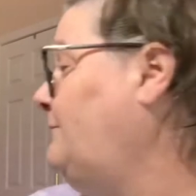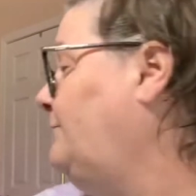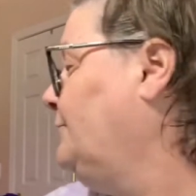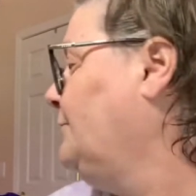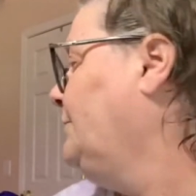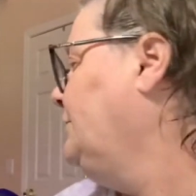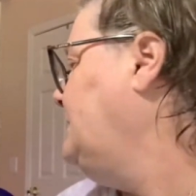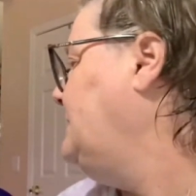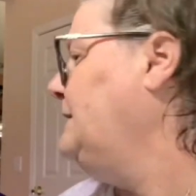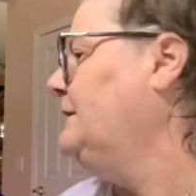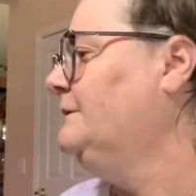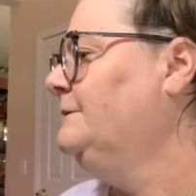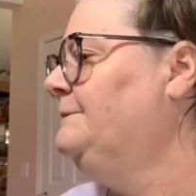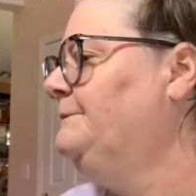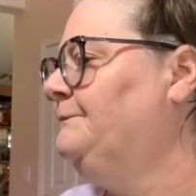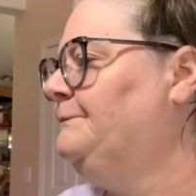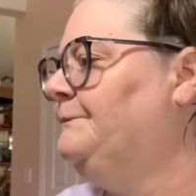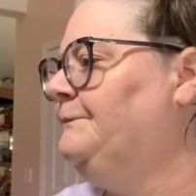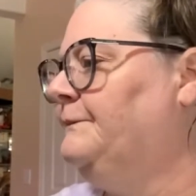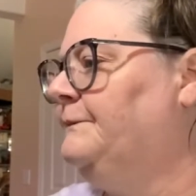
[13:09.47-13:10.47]
for a good deal.
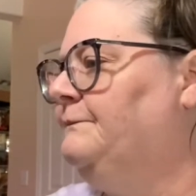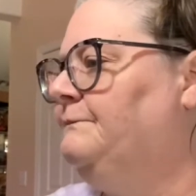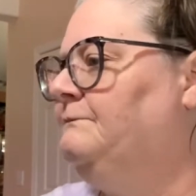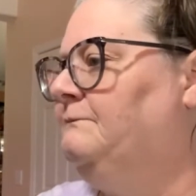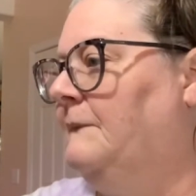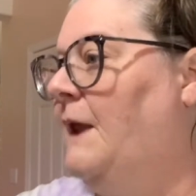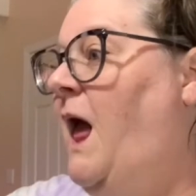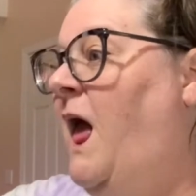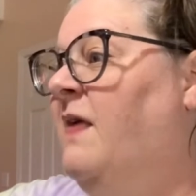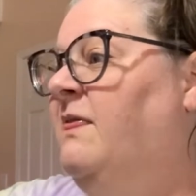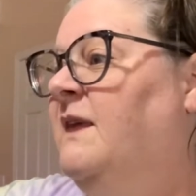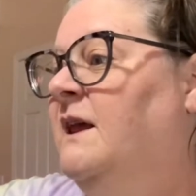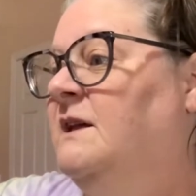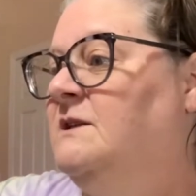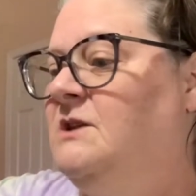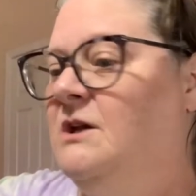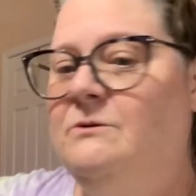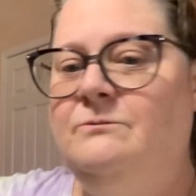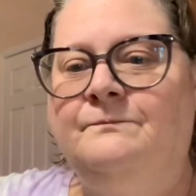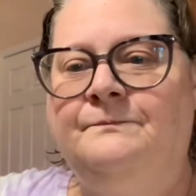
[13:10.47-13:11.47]
I think
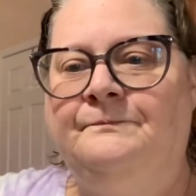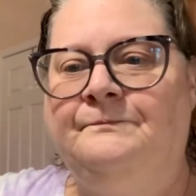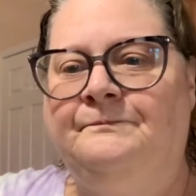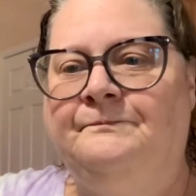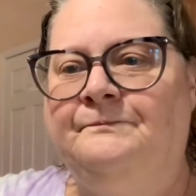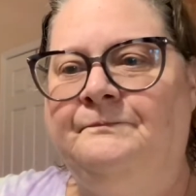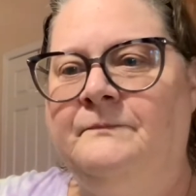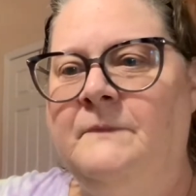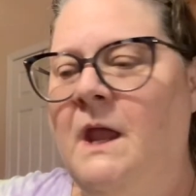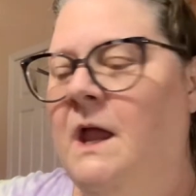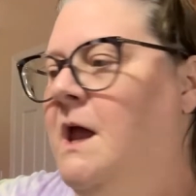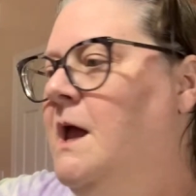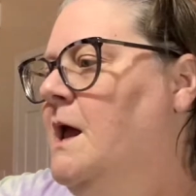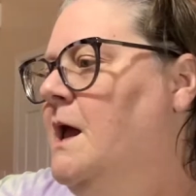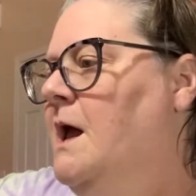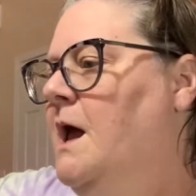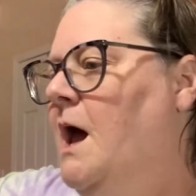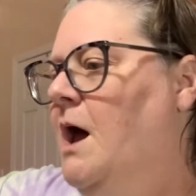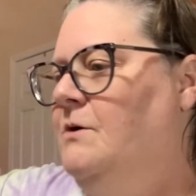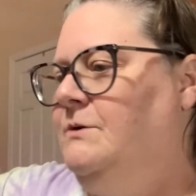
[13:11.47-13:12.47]
so.
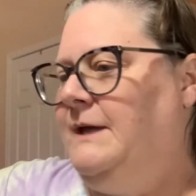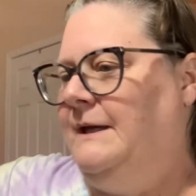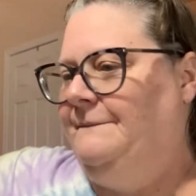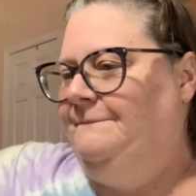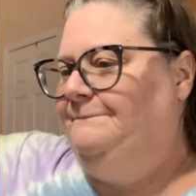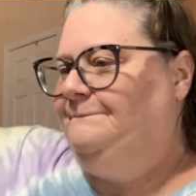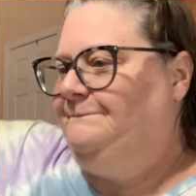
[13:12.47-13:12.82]
Okay.